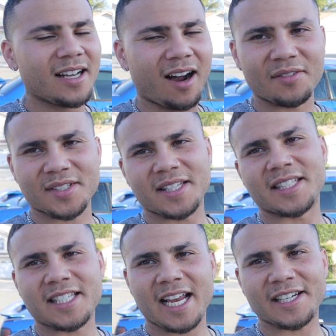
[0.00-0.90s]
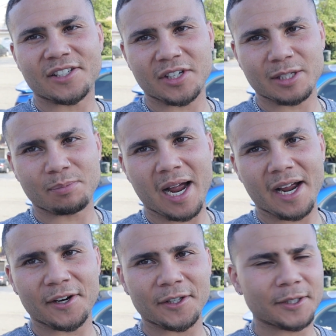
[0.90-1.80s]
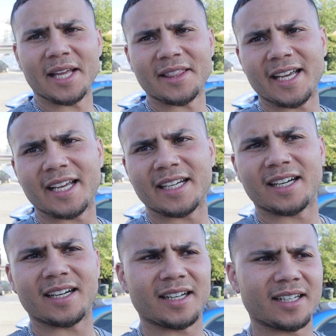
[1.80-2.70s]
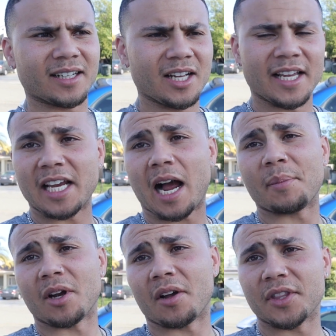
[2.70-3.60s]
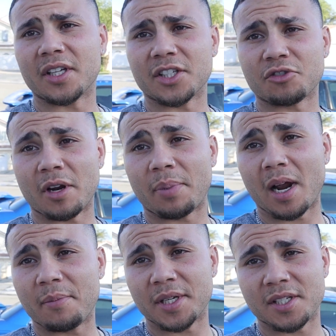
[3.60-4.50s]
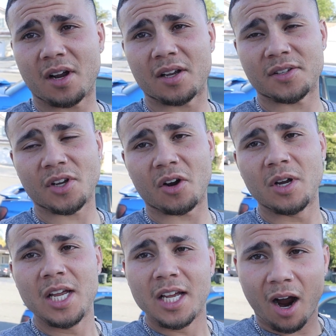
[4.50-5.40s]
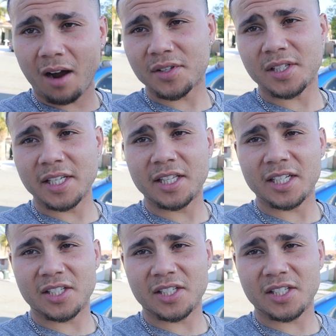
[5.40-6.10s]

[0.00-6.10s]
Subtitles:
Obviously the tags are expired, and then he got me on the straight pipe exhaust. So obviously the